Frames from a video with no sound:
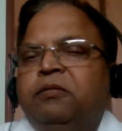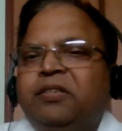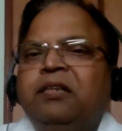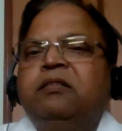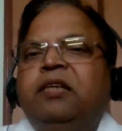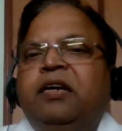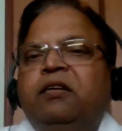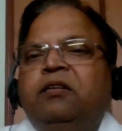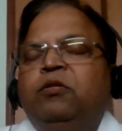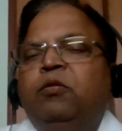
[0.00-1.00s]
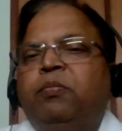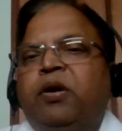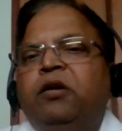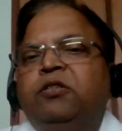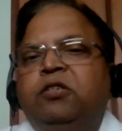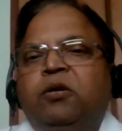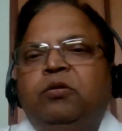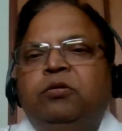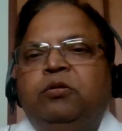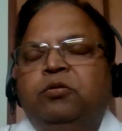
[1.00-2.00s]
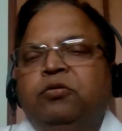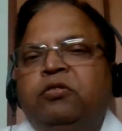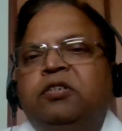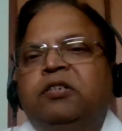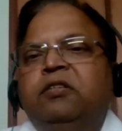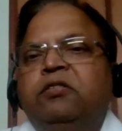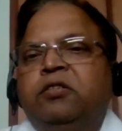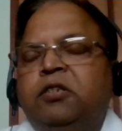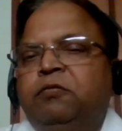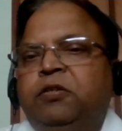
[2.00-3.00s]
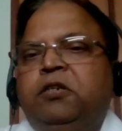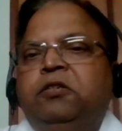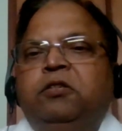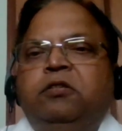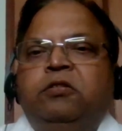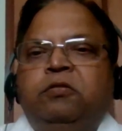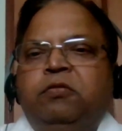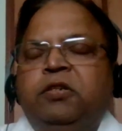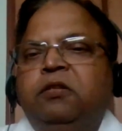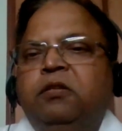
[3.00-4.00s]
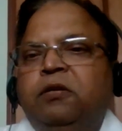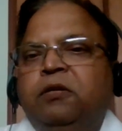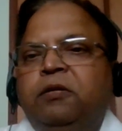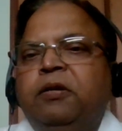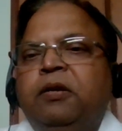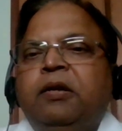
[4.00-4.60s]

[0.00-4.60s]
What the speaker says: then they can branch out to certain certifications within the